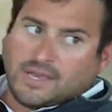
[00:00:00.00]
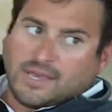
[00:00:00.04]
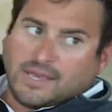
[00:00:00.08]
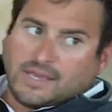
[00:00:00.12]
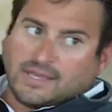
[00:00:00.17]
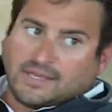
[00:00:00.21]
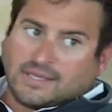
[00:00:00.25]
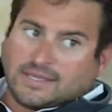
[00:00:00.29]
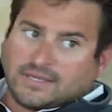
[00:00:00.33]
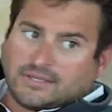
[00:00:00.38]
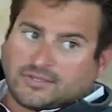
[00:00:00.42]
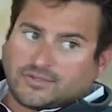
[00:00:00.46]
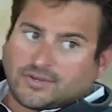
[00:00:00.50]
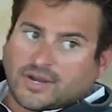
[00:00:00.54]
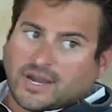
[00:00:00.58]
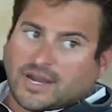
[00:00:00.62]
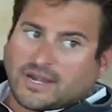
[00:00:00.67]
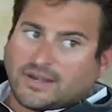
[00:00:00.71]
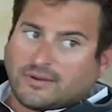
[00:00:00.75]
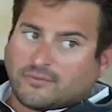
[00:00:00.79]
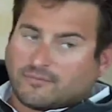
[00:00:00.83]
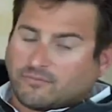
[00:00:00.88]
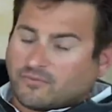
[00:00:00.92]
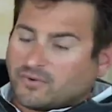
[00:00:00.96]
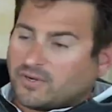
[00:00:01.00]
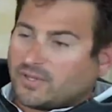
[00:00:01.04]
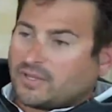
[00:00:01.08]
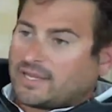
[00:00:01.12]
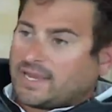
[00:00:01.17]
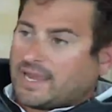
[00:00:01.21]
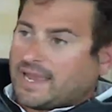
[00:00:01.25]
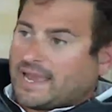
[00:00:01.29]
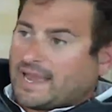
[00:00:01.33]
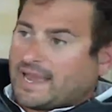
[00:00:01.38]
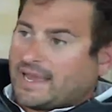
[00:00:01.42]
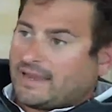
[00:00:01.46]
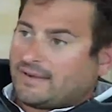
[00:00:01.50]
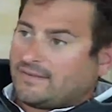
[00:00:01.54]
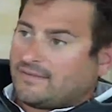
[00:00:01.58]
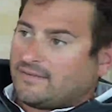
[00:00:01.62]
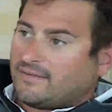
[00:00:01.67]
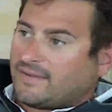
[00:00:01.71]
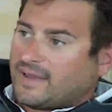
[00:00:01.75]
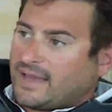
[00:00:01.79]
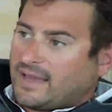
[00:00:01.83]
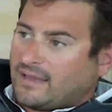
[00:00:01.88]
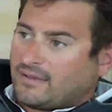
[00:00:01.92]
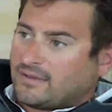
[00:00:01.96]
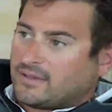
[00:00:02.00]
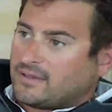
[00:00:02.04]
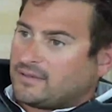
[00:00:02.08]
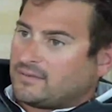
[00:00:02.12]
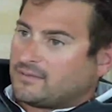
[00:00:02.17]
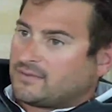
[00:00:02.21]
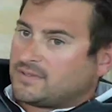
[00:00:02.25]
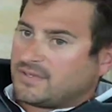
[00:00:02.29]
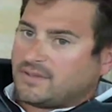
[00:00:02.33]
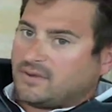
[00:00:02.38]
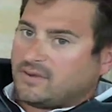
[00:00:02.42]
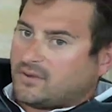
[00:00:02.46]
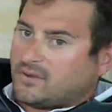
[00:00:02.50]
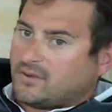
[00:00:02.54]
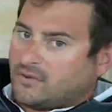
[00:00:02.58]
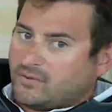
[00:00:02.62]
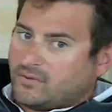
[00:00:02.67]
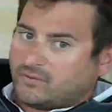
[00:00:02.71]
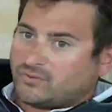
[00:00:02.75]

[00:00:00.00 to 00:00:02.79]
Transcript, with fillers: you try to really add value to the whole